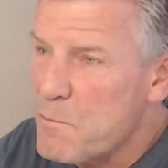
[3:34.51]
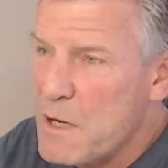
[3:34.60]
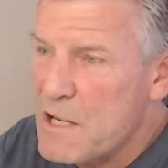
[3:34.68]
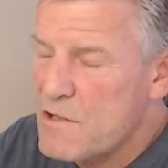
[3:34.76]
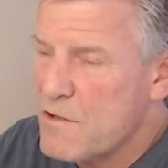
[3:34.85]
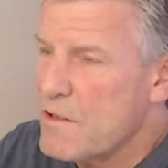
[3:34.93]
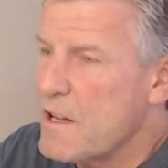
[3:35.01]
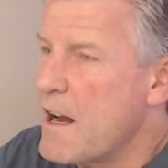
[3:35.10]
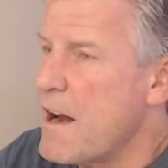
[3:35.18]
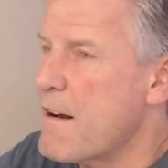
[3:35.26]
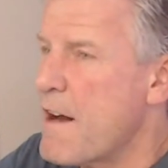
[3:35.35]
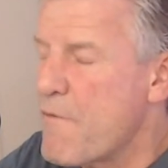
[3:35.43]
The beats are
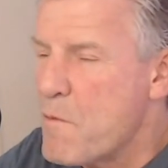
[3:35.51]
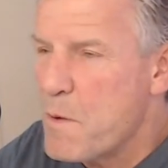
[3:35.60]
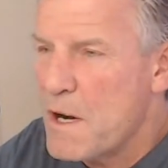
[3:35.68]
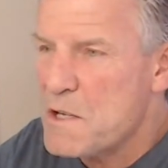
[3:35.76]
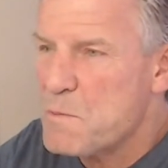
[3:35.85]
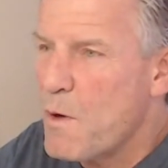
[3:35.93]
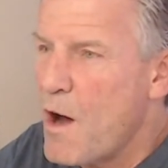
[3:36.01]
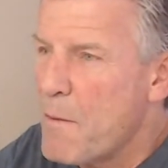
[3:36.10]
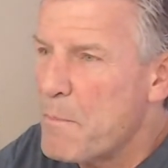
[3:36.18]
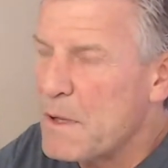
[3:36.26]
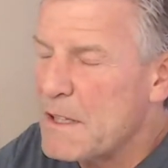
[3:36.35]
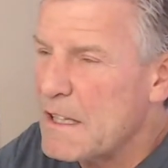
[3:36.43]
there. Everybody's
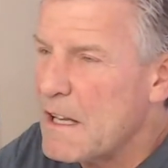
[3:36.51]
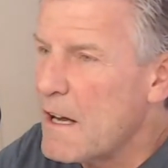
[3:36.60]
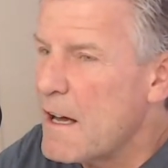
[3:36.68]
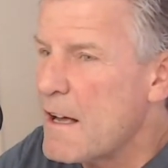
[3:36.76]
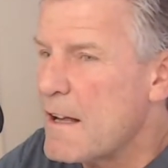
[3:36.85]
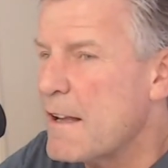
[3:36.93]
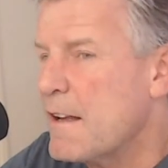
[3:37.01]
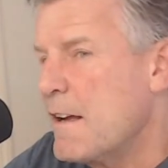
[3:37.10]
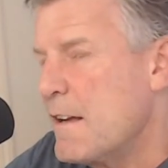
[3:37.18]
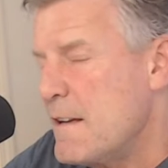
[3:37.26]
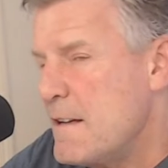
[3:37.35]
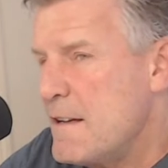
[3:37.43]
bopping.
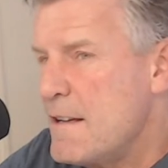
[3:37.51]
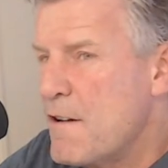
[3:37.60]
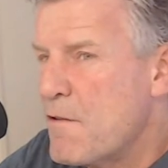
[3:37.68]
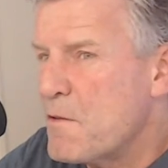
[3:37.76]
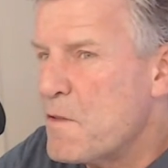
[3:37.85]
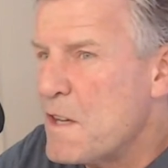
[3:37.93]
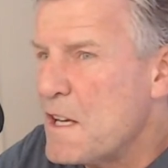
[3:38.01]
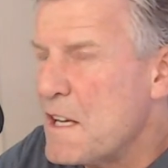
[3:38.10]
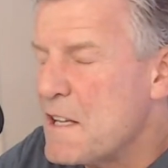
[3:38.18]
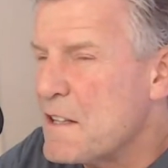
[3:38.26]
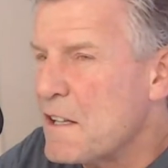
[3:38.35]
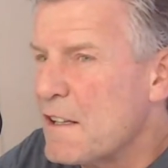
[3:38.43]

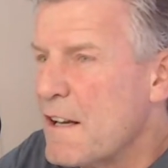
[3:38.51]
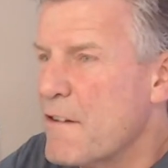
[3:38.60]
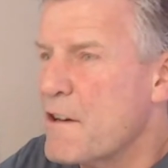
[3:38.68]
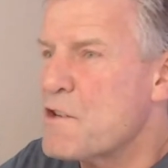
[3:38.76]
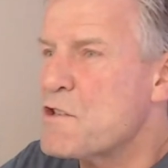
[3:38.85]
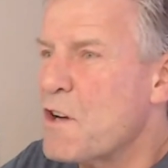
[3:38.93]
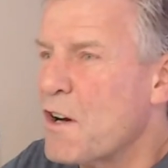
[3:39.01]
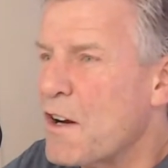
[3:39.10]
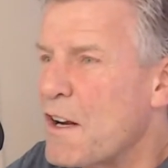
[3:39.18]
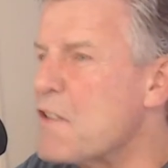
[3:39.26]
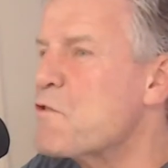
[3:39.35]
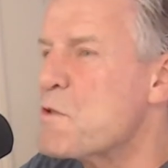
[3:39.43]
The lyrics
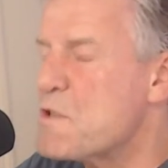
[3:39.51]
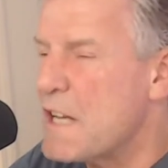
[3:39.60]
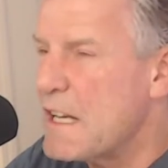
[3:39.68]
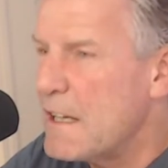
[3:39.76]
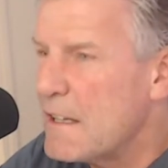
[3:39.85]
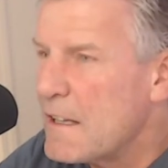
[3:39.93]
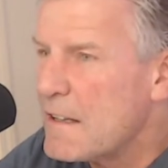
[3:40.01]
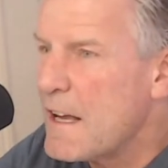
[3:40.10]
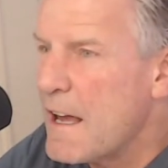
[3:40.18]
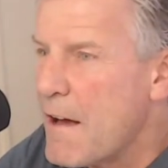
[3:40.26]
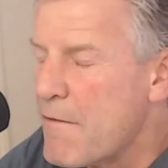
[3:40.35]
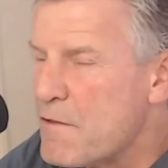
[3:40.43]
are interesting.
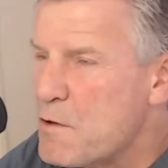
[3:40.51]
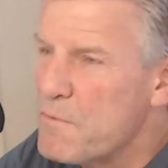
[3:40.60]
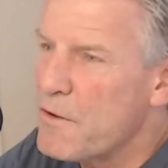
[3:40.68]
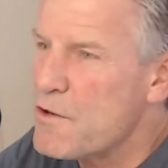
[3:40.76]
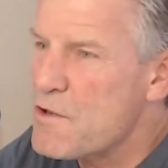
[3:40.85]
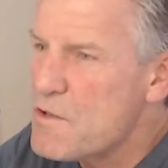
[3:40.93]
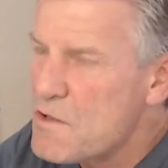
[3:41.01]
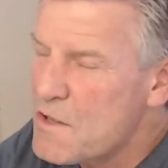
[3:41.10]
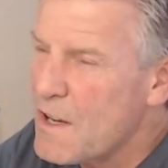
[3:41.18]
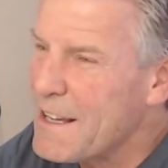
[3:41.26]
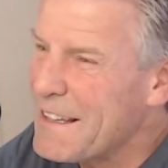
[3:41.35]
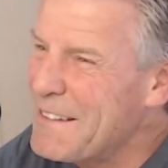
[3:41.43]
They have 2
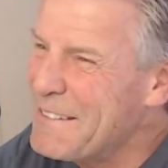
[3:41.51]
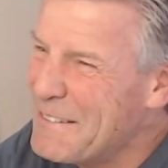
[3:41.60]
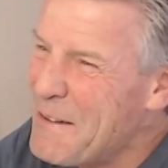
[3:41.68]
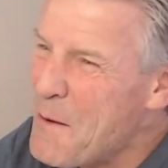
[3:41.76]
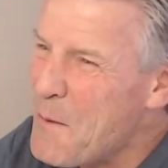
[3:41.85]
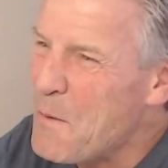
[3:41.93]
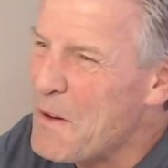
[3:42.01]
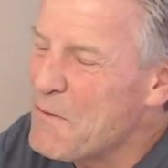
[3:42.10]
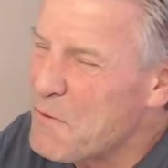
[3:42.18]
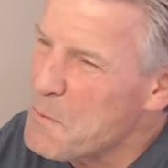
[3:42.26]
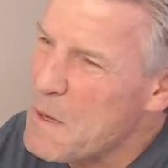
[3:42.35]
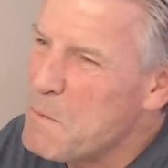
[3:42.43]
versions,
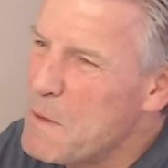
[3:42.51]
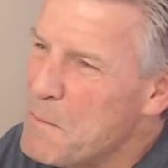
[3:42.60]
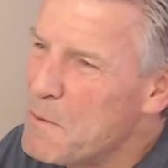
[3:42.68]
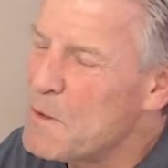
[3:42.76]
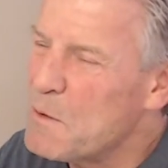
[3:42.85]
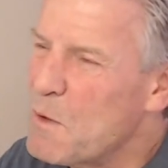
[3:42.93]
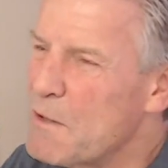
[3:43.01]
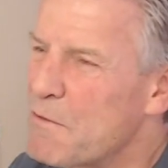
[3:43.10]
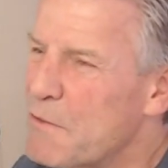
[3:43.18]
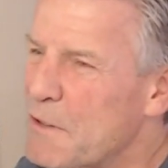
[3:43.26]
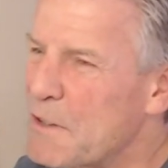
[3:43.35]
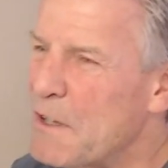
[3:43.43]
one for big people and
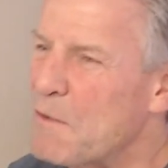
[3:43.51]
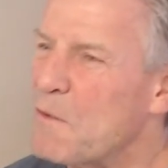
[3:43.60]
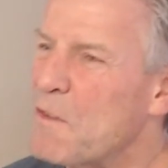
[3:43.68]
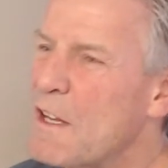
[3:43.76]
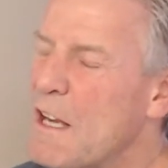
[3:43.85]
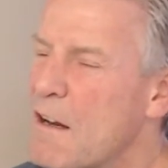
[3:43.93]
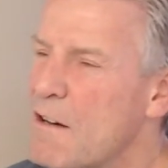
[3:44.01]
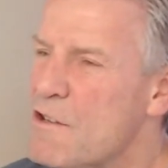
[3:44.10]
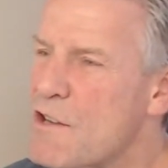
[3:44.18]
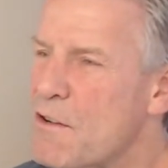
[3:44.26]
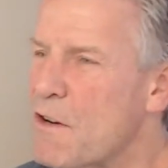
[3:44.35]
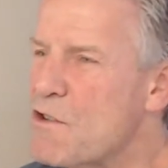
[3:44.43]
one for the
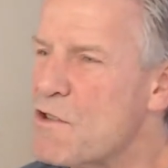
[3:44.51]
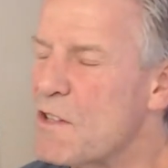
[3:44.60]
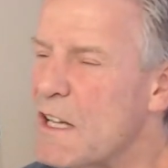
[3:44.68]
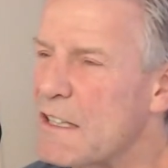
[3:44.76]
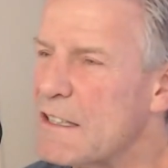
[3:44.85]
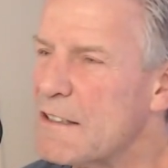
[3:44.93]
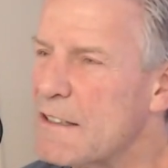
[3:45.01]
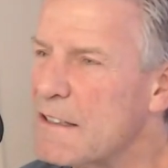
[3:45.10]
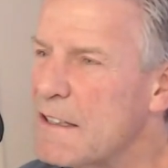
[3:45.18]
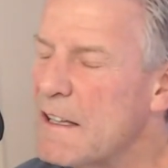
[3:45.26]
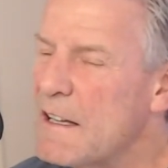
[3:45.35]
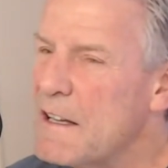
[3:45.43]
younger generation.
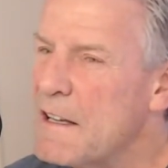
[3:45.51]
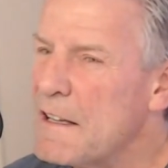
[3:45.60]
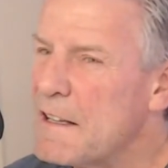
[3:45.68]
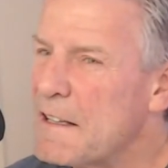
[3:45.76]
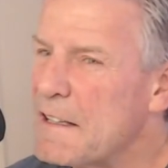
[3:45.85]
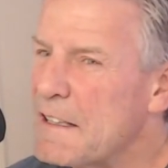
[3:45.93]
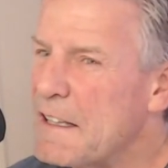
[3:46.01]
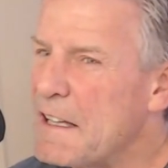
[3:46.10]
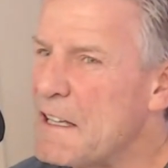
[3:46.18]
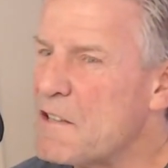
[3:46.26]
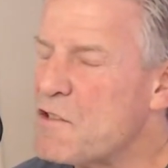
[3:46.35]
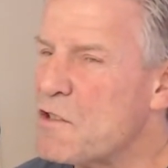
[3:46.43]
That
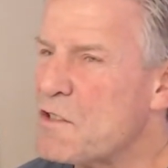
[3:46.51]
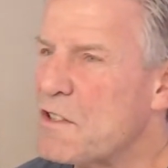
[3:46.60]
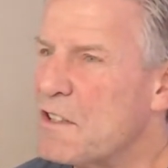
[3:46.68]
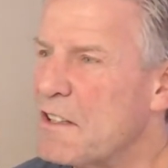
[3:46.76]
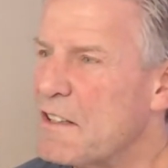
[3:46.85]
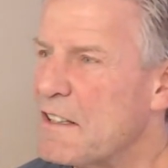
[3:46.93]
it's